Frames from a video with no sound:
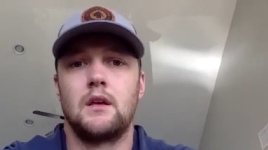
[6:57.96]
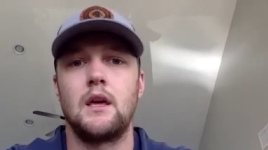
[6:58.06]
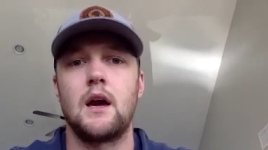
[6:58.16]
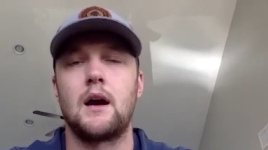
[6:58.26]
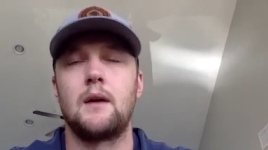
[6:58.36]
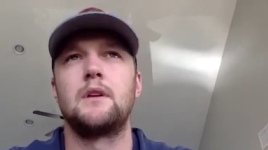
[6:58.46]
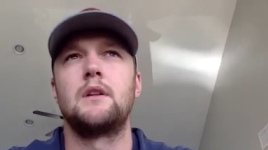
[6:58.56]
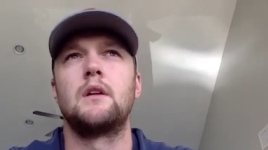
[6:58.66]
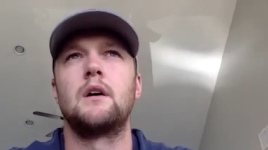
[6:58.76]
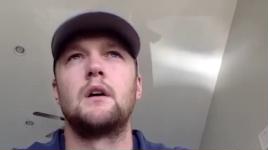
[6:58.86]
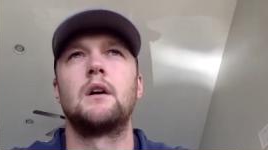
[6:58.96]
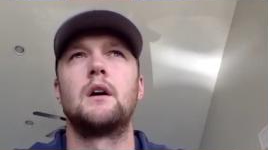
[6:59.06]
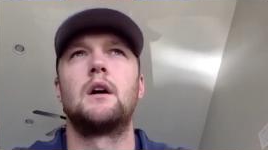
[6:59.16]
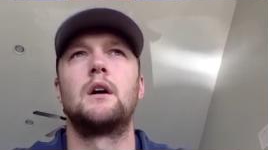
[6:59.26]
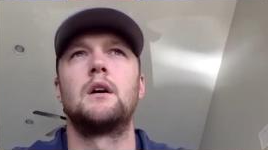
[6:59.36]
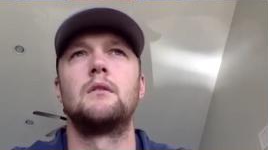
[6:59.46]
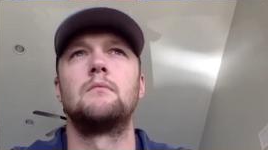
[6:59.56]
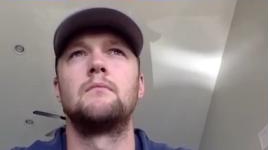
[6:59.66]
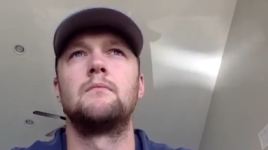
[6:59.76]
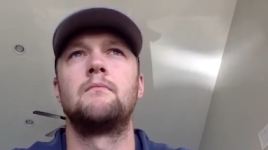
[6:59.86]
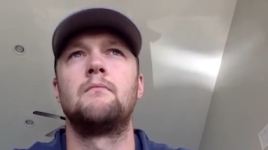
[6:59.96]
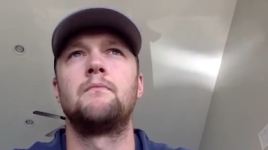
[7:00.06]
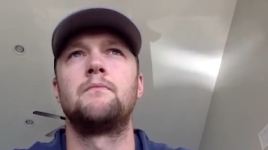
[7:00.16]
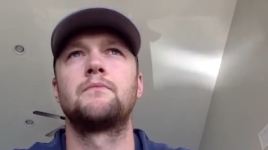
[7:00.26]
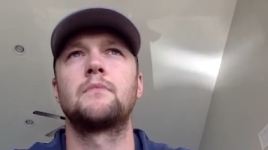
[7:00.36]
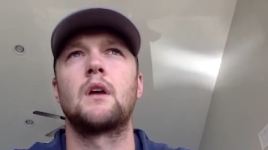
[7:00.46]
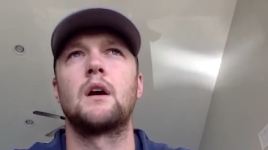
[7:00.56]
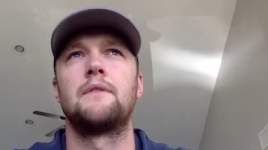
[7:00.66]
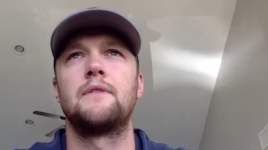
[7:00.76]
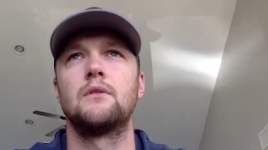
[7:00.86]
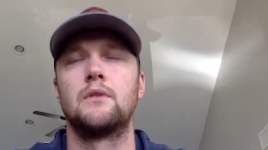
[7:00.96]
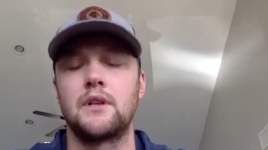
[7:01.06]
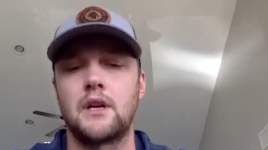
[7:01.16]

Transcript: Yeah, I mean, um, I felt really